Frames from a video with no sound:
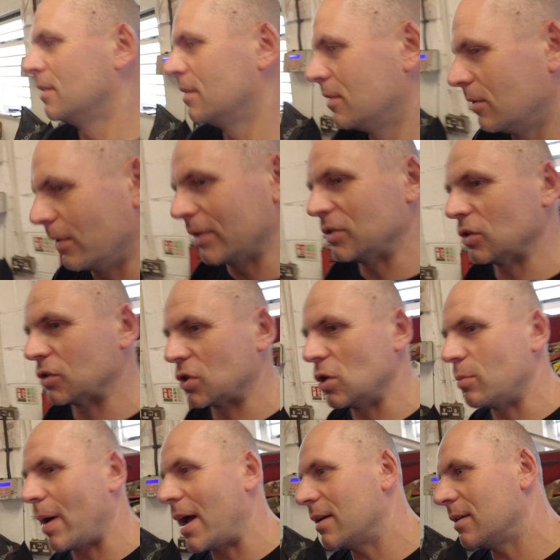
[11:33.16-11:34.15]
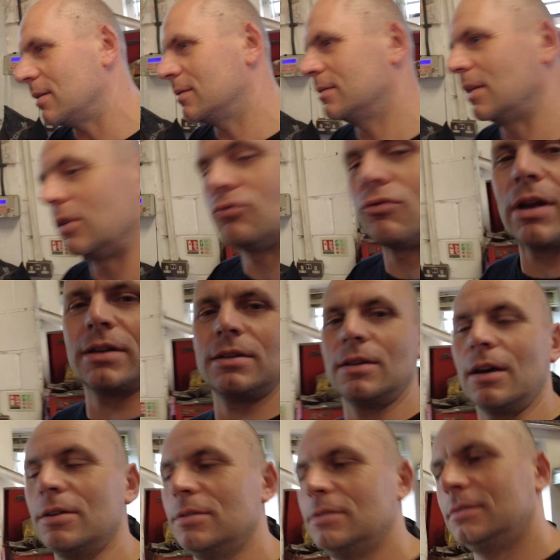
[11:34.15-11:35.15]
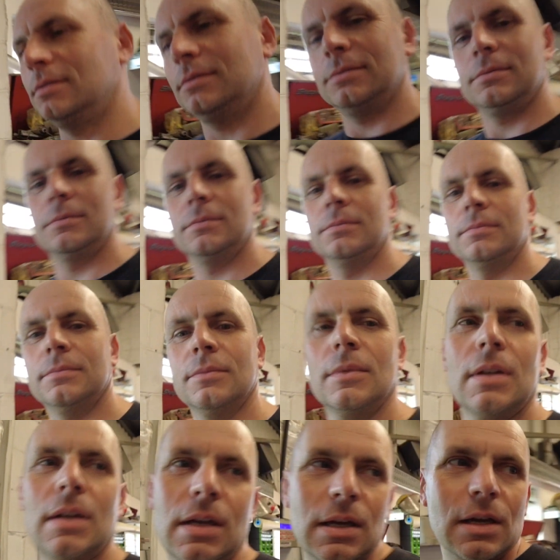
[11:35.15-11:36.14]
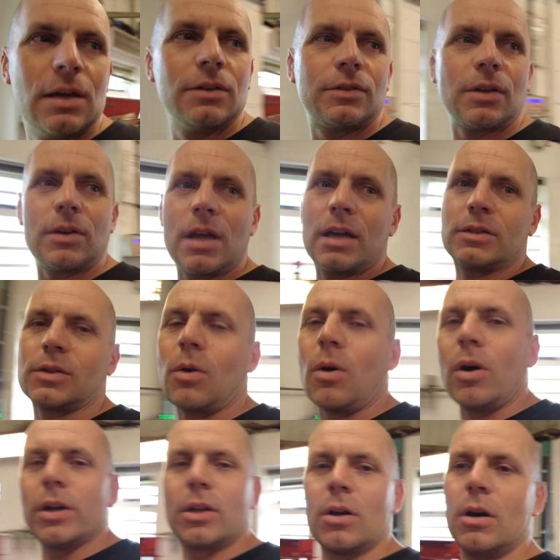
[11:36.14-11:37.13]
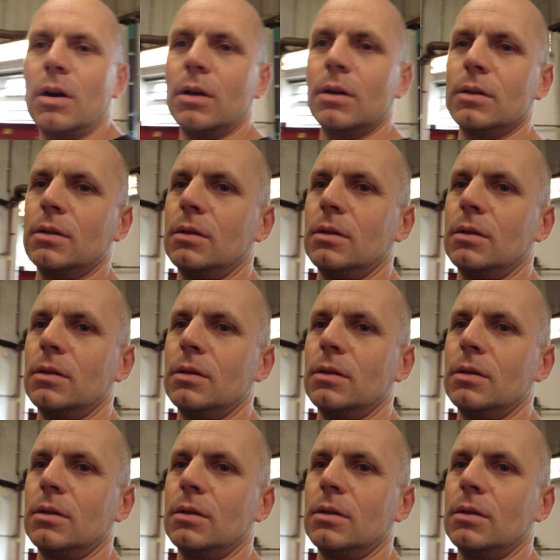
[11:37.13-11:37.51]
Well, that's not too bad. It's running though. So yeah, so I got